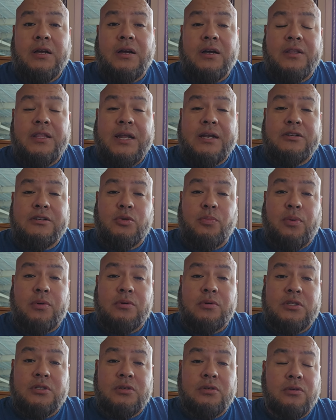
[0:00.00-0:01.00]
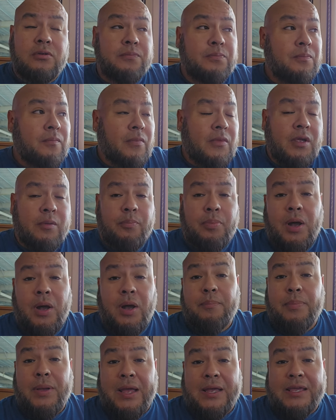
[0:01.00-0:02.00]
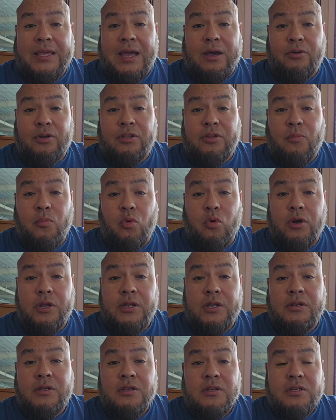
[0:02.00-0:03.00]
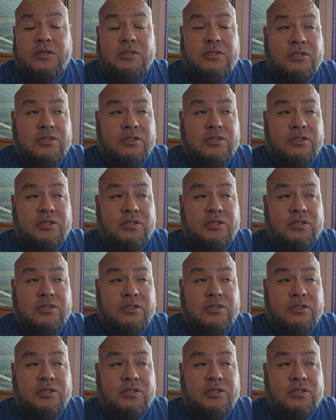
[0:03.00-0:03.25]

uh, that are supposed to pop back out in the morning.